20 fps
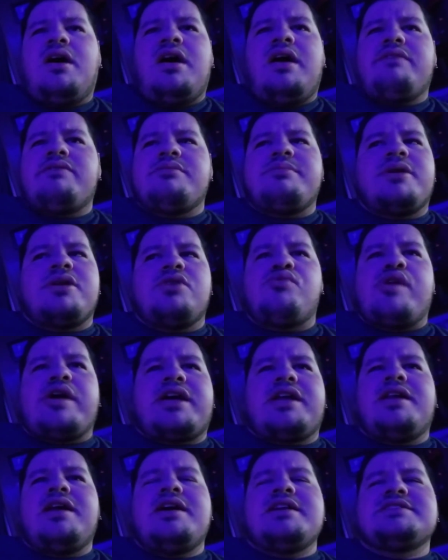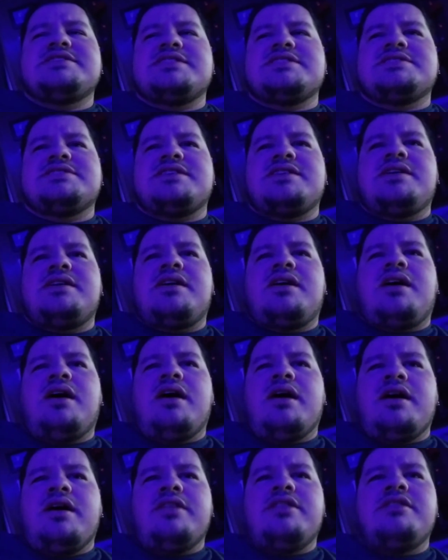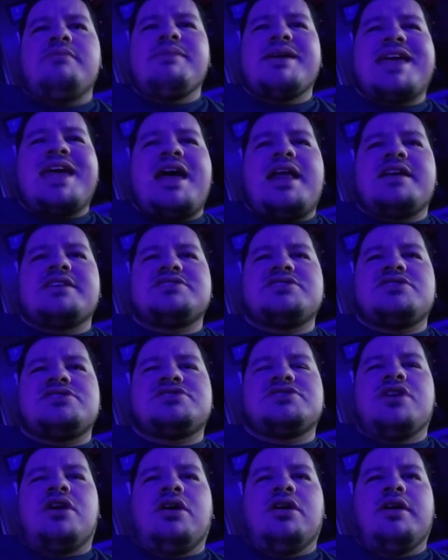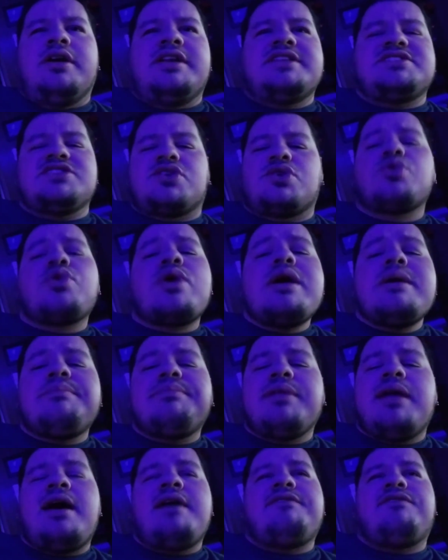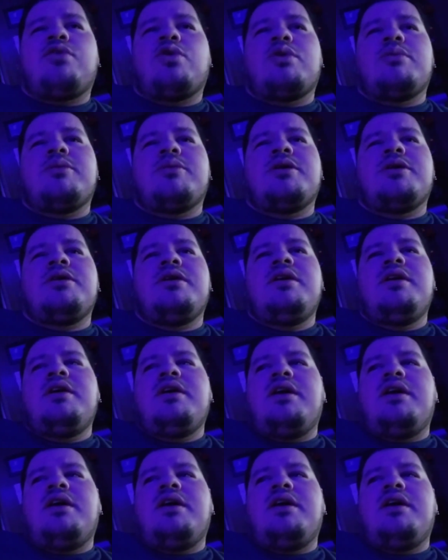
everybody recognizes it, the mechanics are solid, it's a great platformer,